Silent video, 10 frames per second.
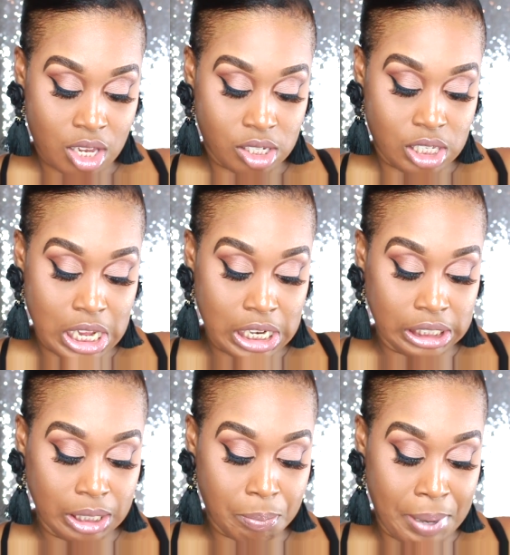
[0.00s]

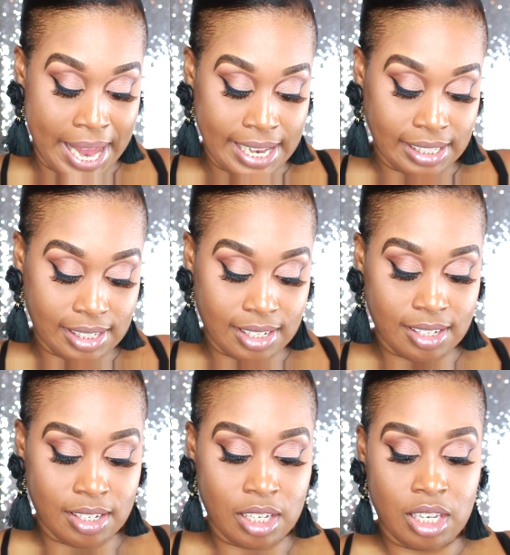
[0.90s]
Stunner Lip Paint,
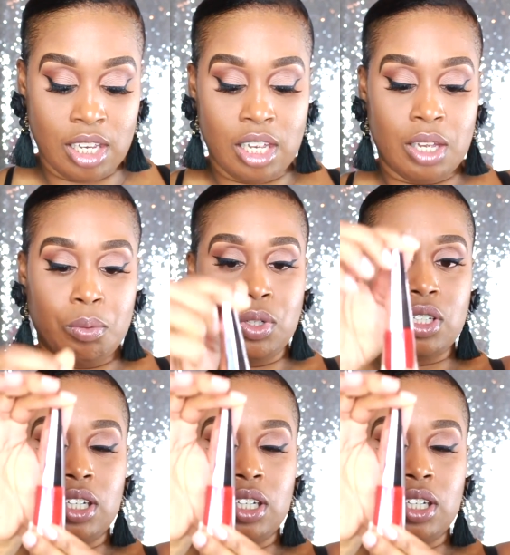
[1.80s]
which